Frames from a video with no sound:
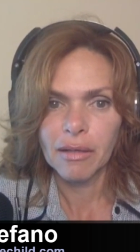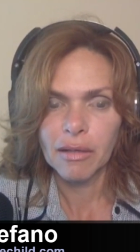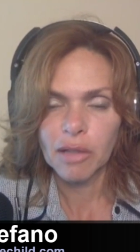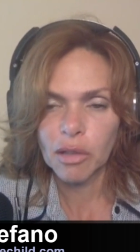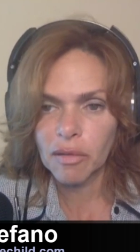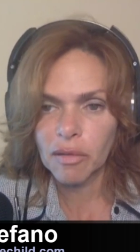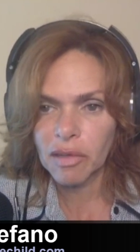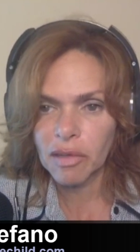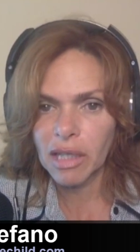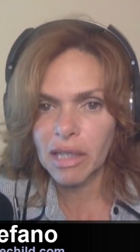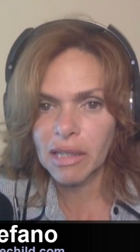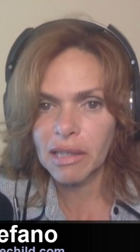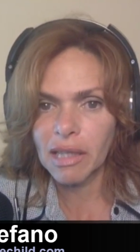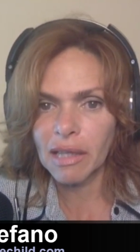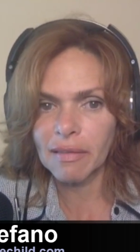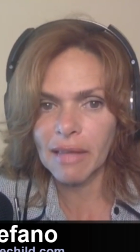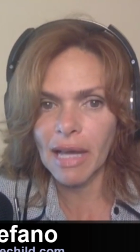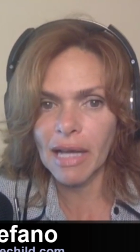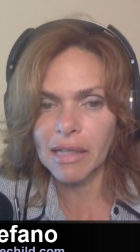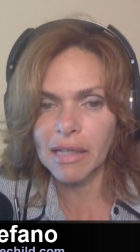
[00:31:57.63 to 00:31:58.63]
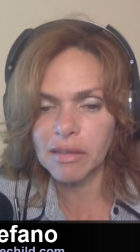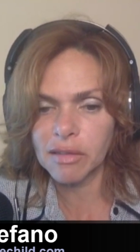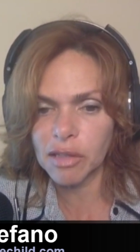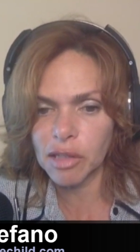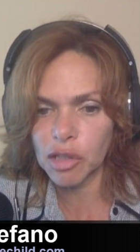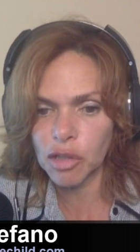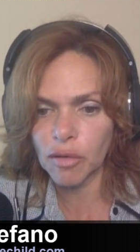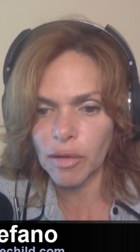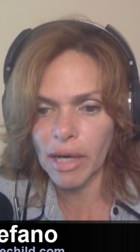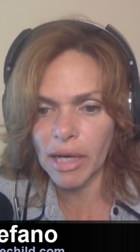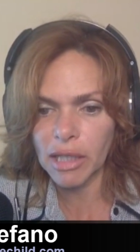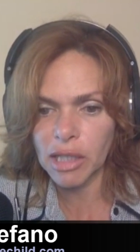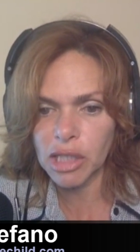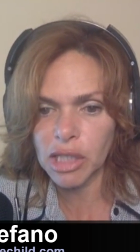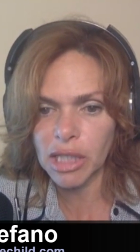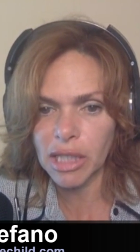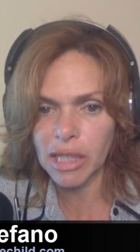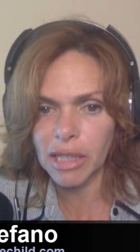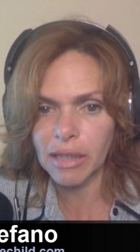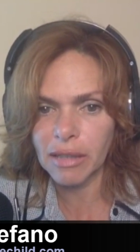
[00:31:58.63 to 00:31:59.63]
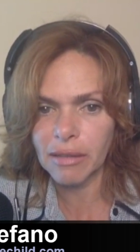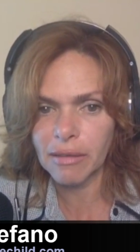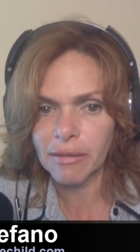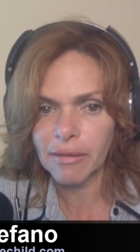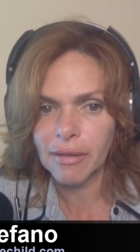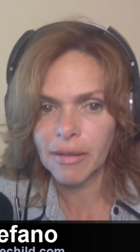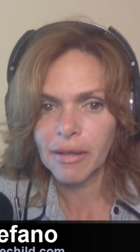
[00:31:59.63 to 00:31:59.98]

Do you think that that is the direction